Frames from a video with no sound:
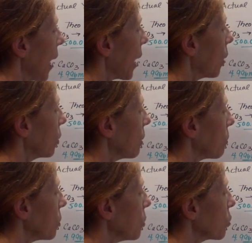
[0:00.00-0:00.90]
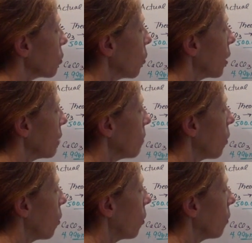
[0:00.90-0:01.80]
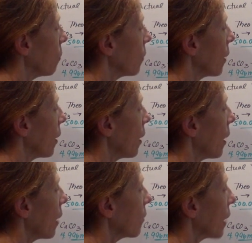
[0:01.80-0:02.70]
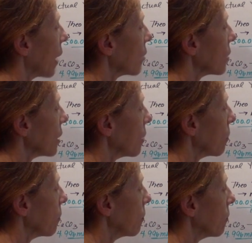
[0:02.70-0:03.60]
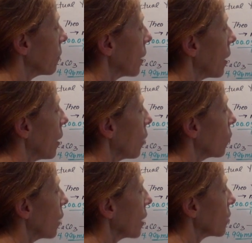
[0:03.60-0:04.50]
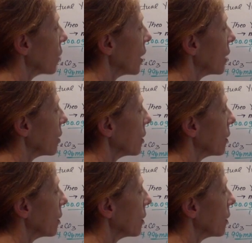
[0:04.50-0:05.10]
I only produce 1 mole of calcium phosphate.